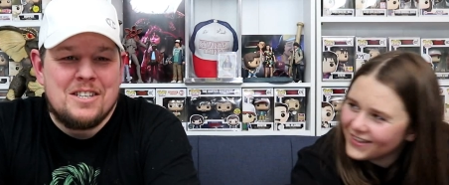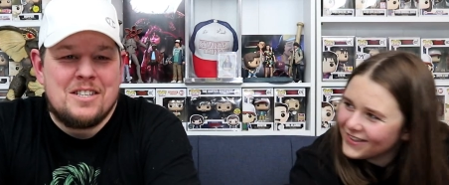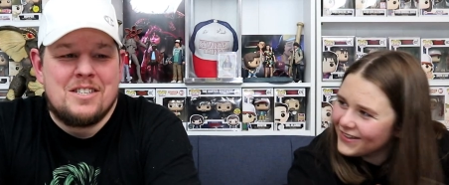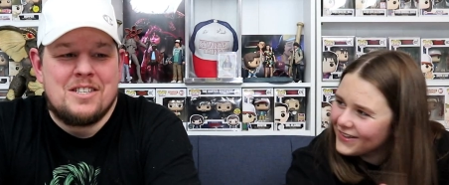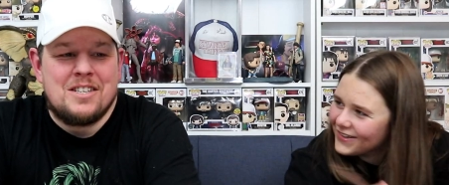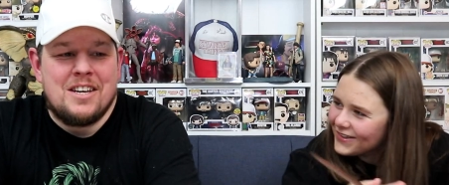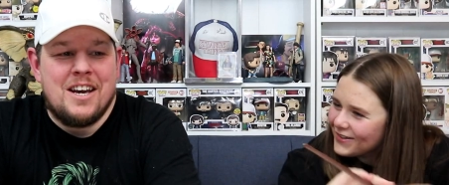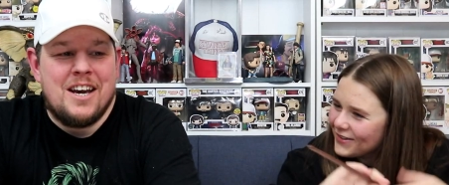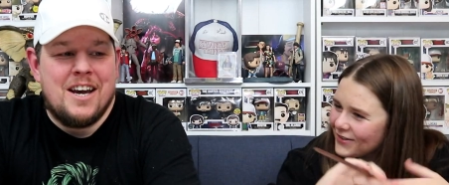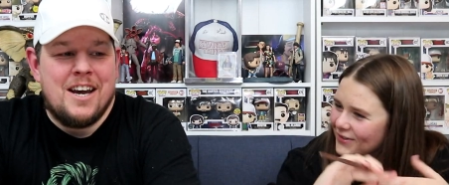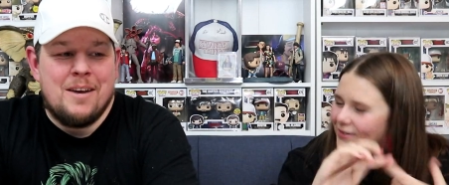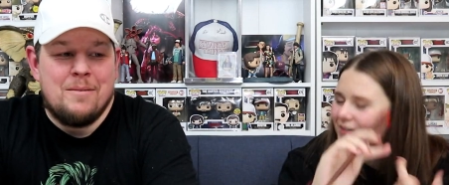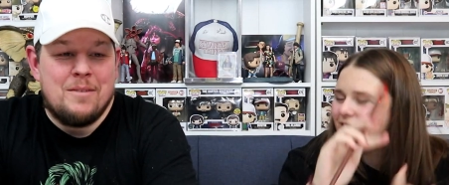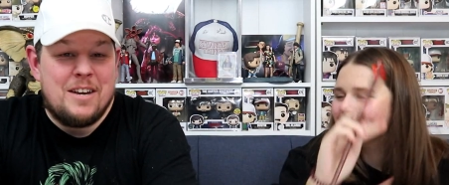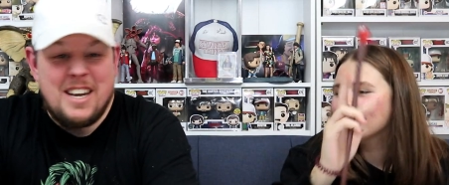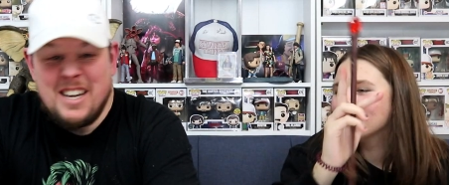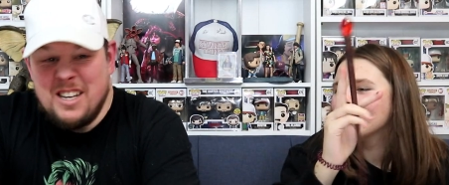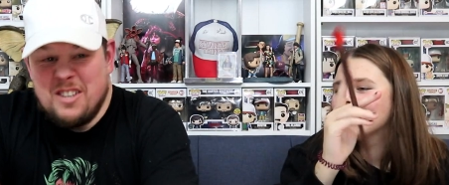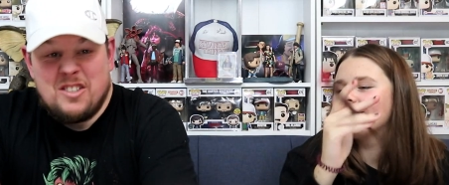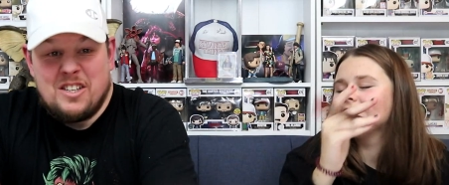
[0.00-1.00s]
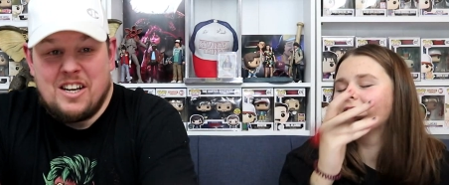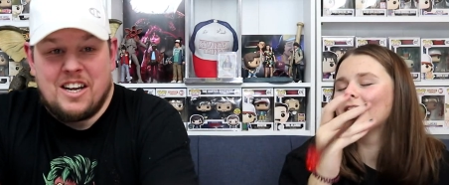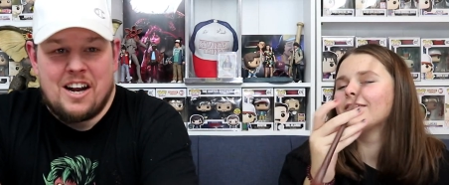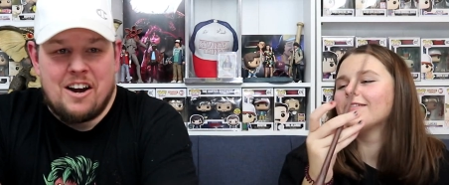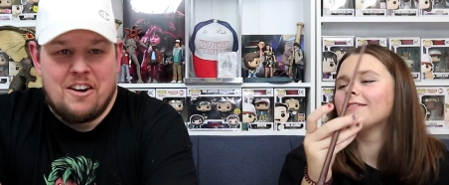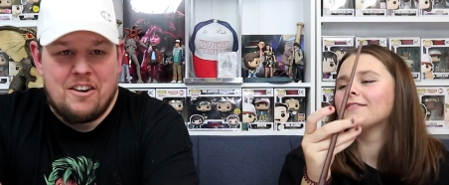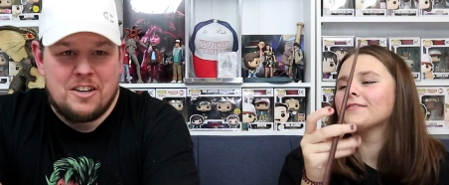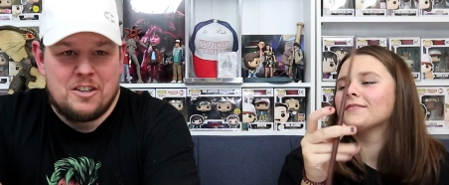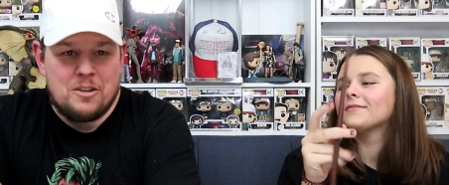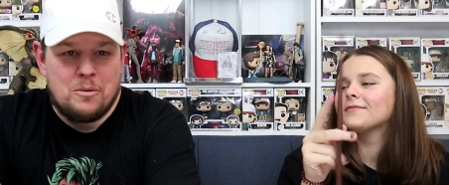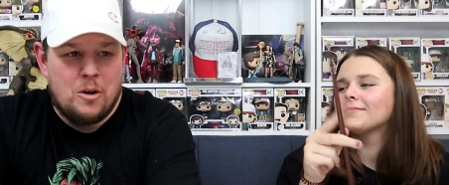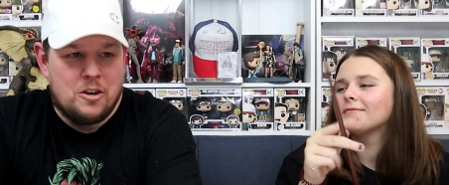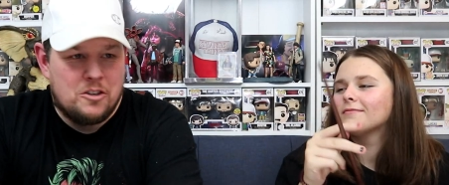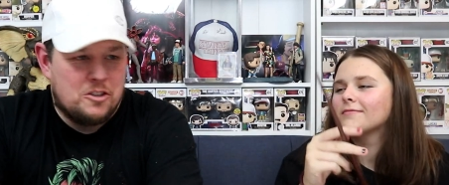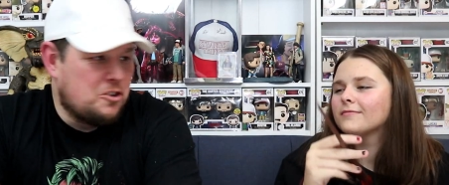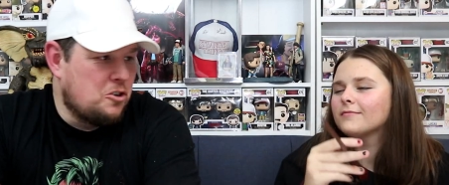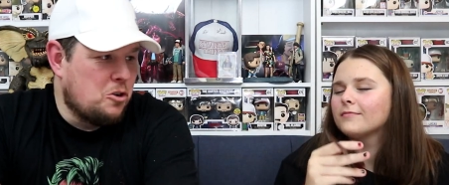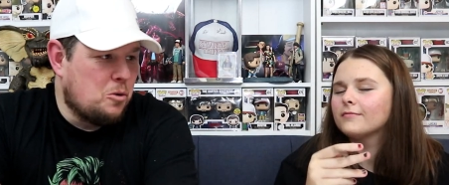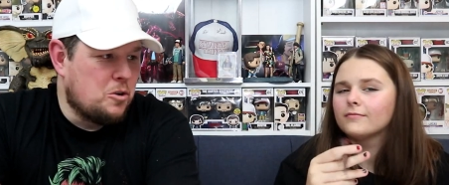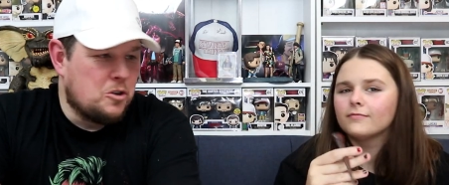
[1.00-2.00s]
Speaker 1: it's um it isn't a character
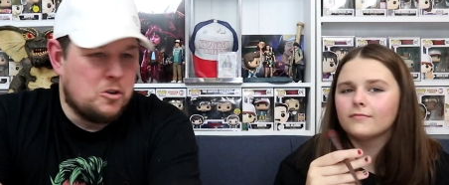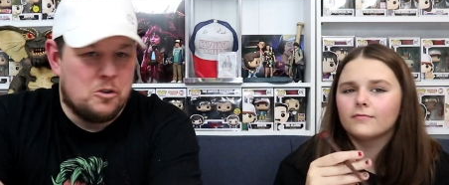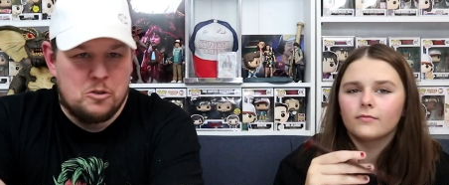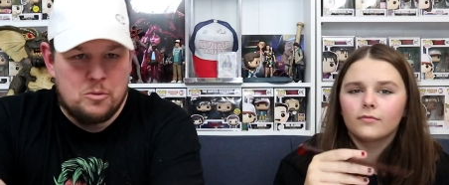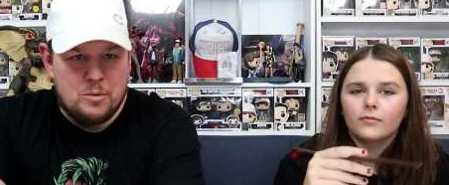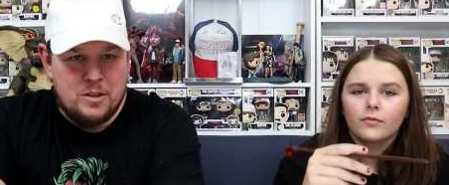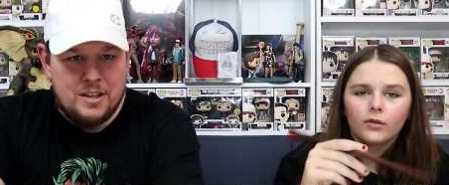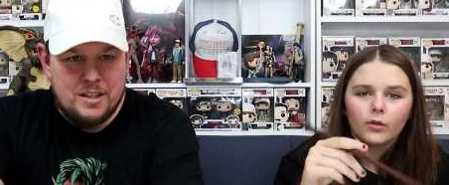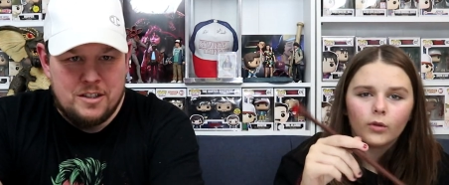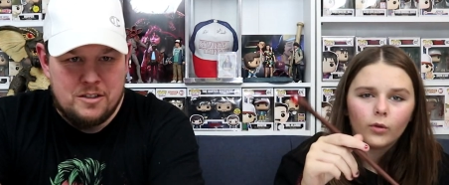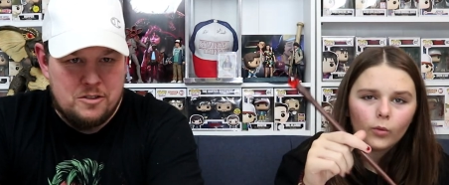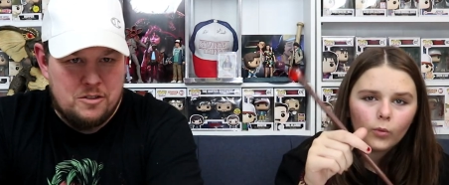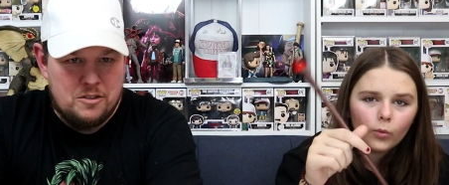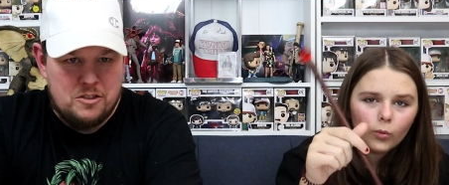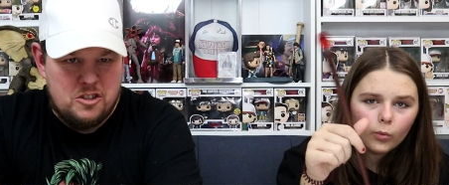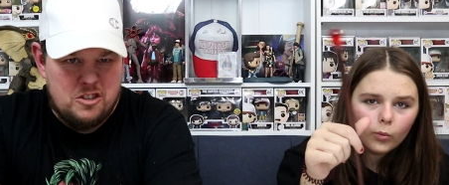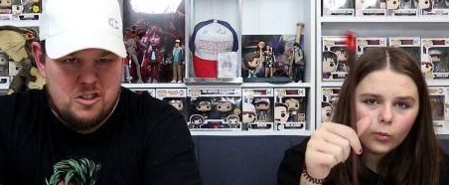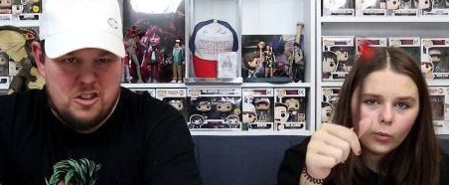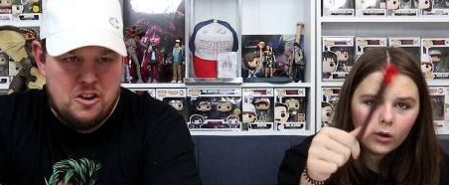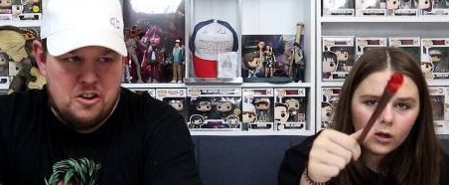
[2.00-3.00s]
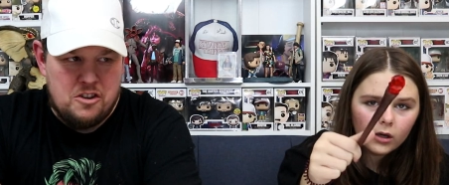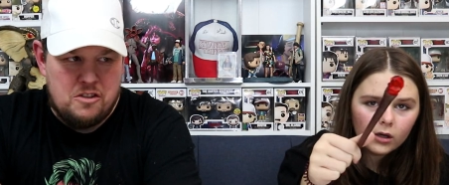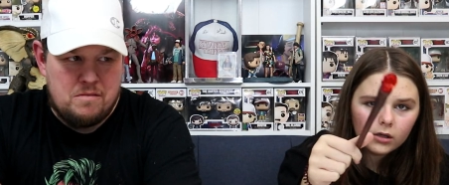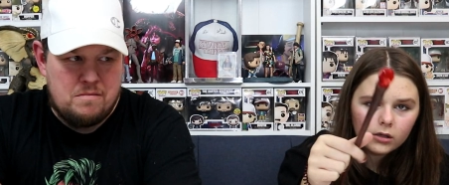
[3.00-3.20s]
one and no one knows what it is, so it's just a